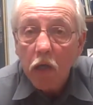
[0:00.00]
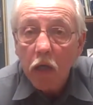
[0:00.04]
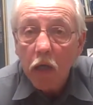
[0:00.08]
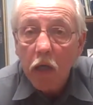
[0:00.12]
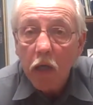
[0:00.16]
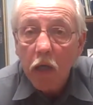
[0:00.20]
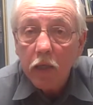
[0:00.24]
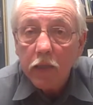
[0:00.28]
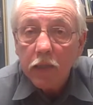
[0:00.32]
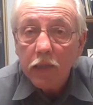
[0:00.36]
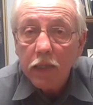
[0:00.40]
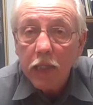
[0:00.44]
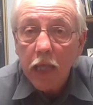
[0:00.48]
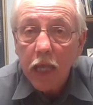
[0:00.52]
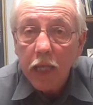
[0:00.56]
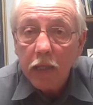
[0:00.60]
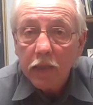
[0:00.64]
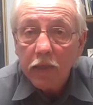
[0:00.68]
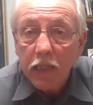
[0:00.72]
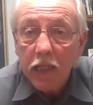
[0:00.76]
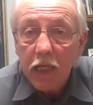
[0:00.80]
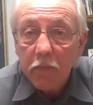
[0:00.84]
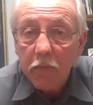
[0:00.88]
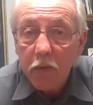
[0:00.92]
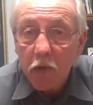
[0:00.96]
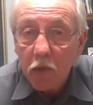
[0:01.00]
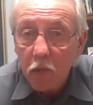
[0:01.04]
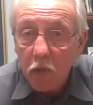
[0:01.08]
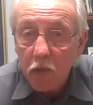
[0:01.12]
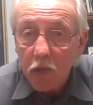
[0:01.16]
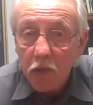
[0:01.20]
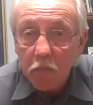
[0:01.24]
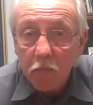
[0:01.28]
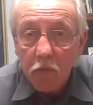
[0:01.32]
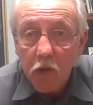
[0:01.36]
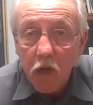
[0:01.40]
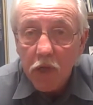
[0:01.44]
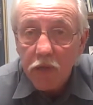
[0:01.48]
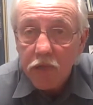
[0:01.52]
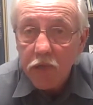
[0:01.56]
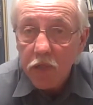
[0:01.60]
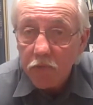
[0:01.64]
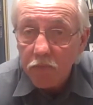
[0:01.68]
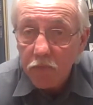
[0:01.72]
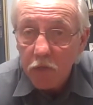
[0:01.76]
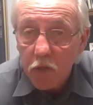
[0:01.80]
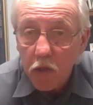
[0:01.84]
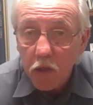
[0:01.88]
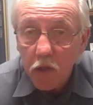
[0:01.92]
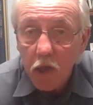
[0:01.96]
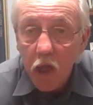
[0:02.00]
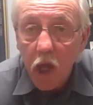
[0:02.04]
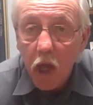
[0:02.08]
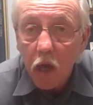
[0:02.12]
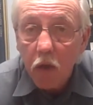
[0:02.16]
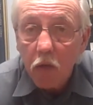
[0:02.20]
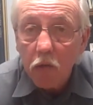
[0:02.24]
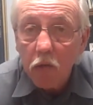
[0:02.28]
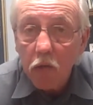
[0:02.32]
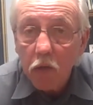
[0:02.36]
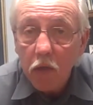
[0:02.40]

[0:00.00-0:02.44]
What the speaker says: and keep our work in process very low,